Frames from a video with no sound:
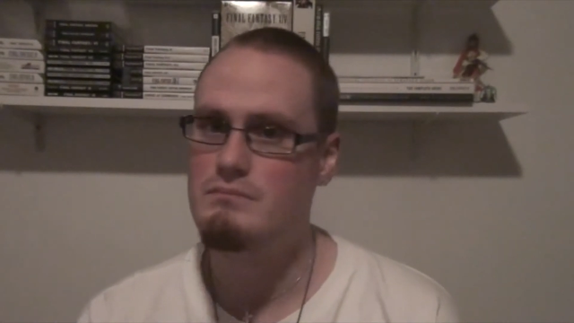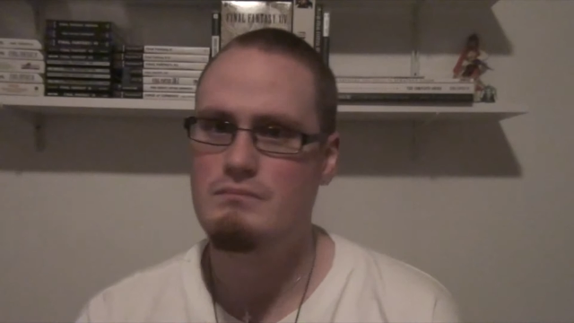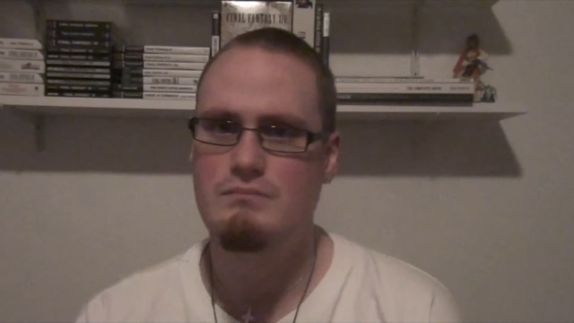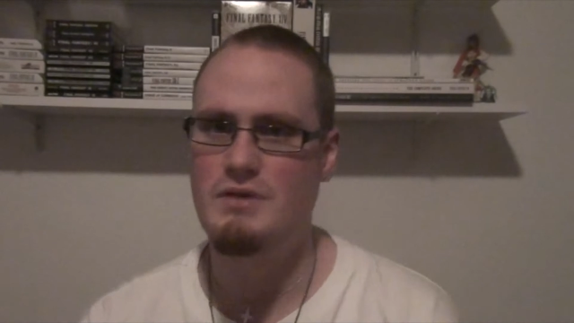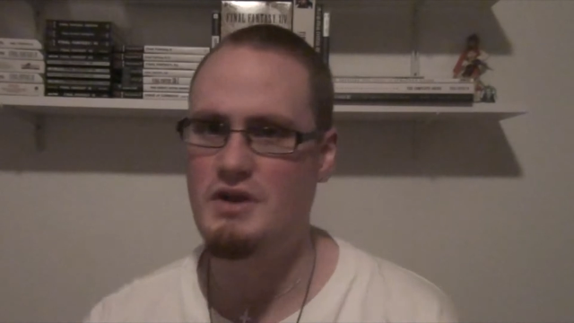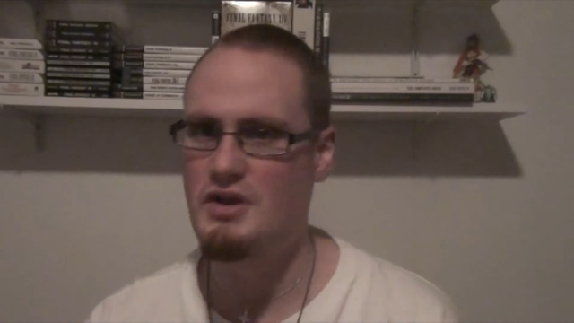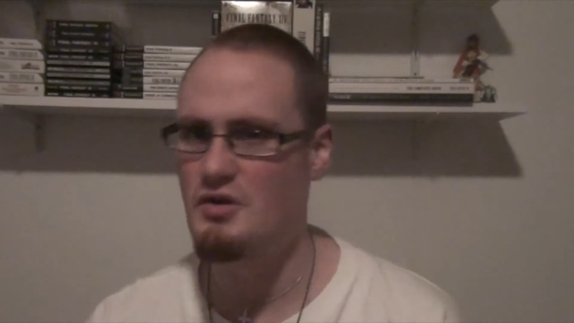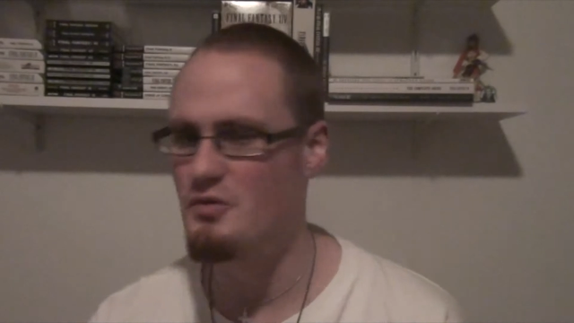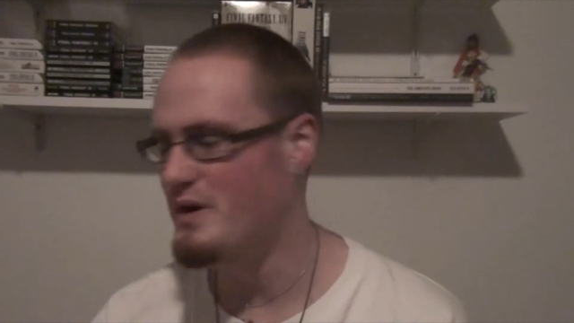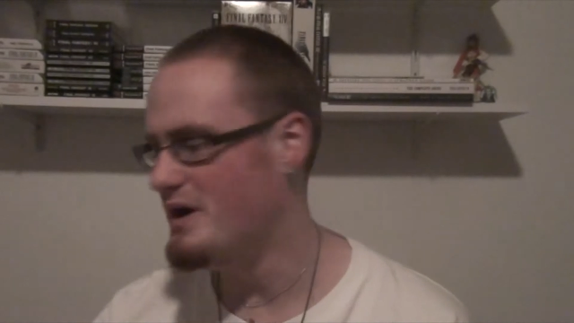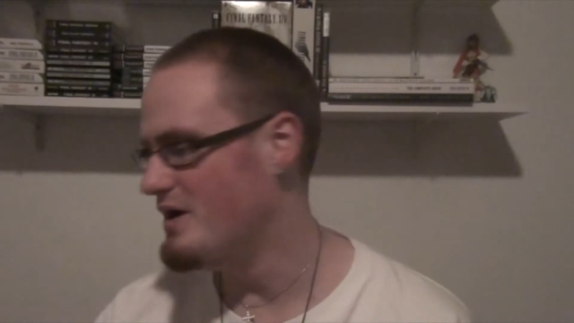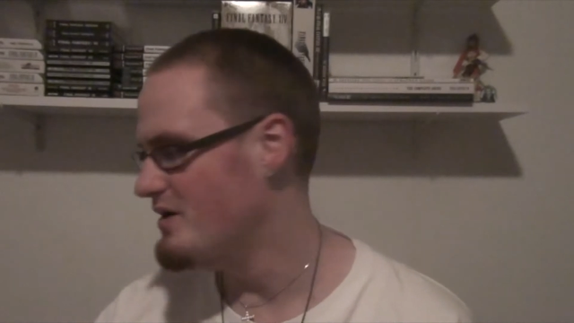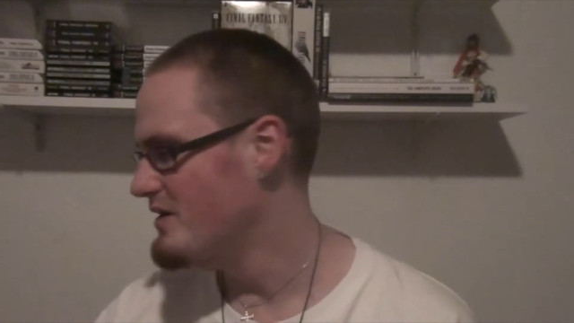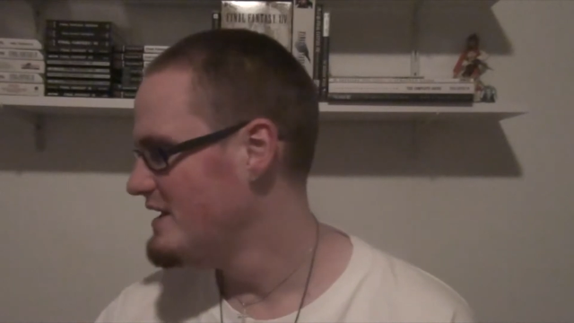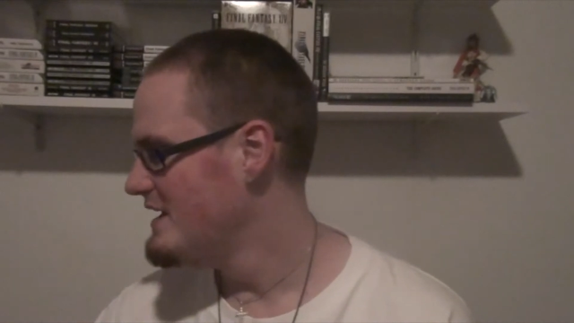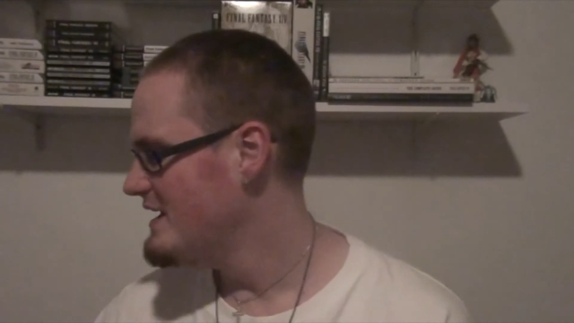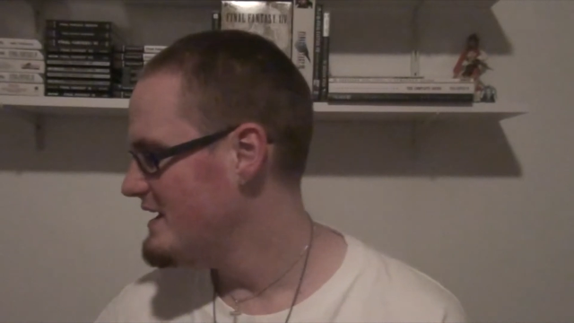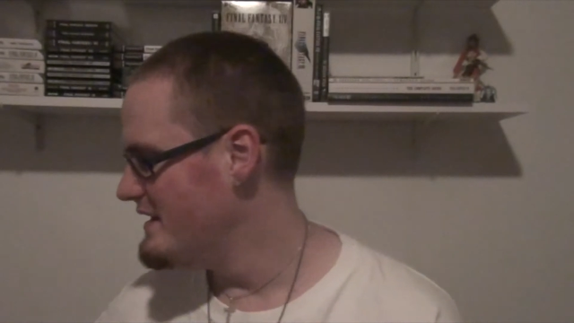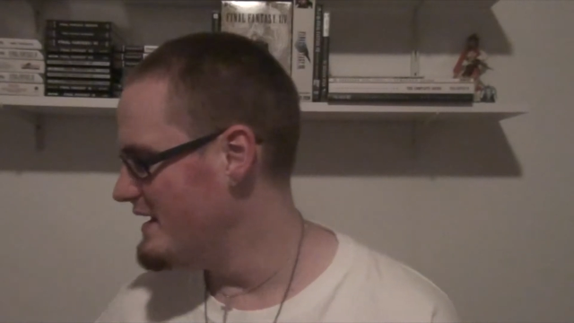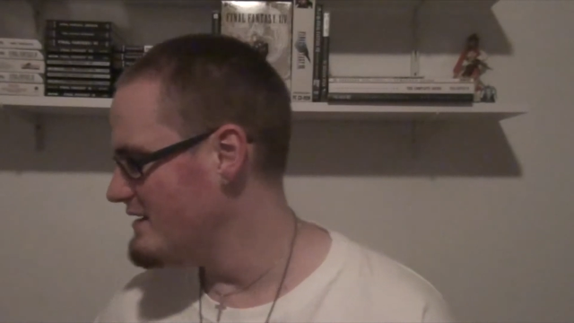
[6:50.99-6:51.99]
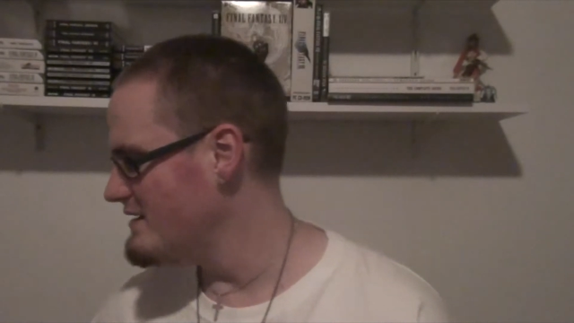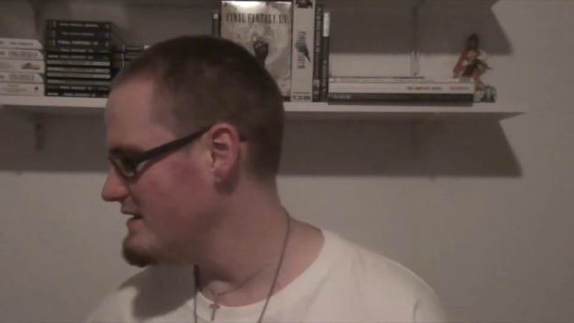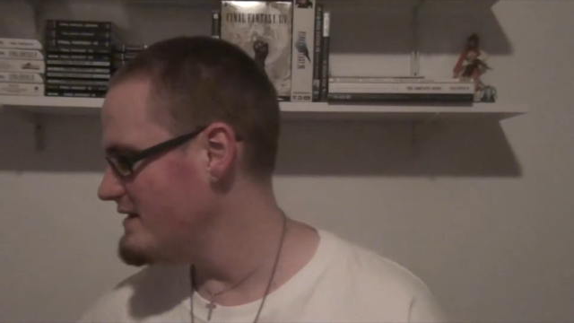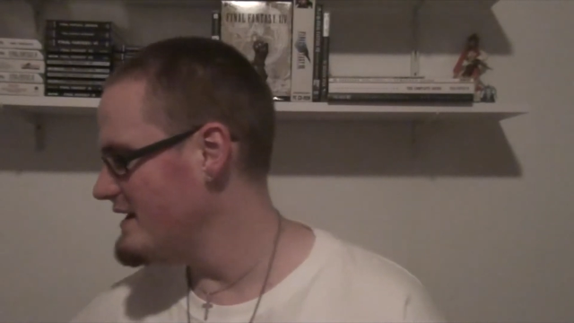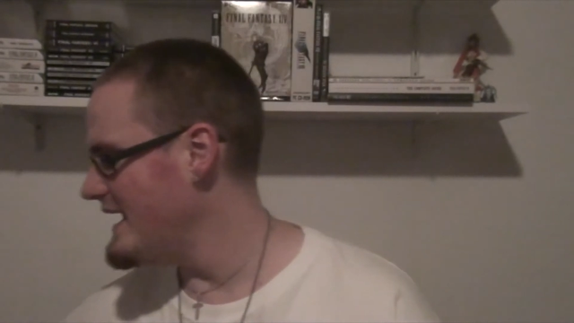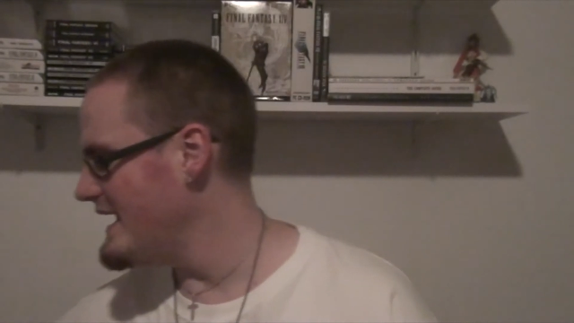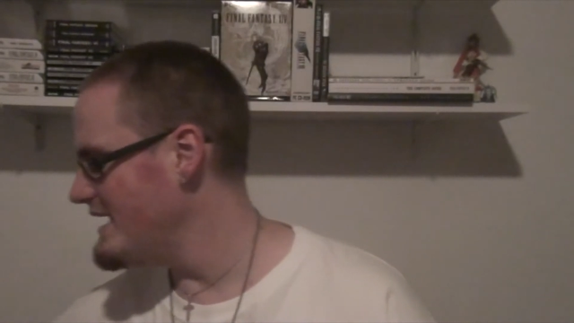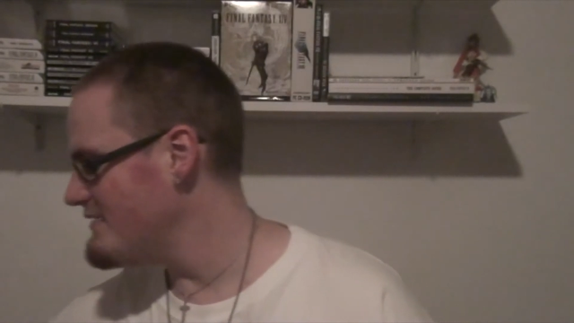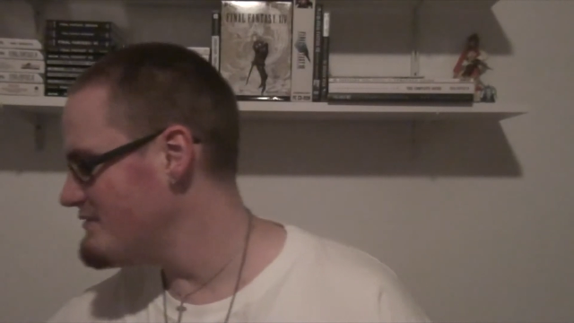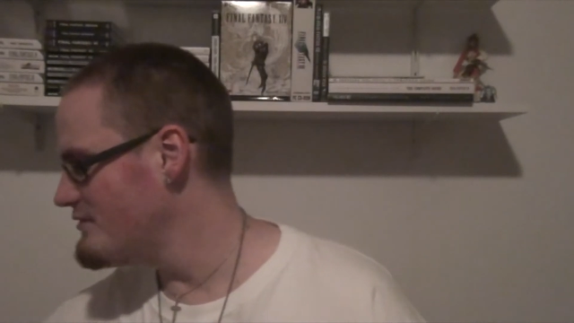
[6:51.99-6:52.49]
But oh well. Now that
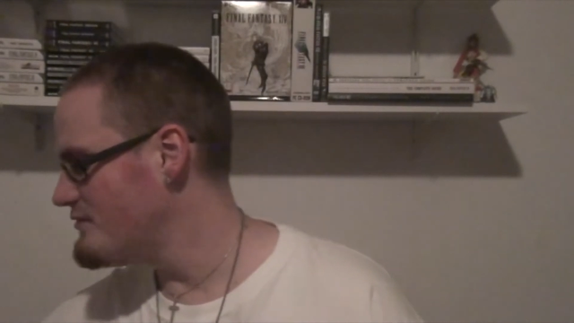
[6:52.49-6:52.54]
I have the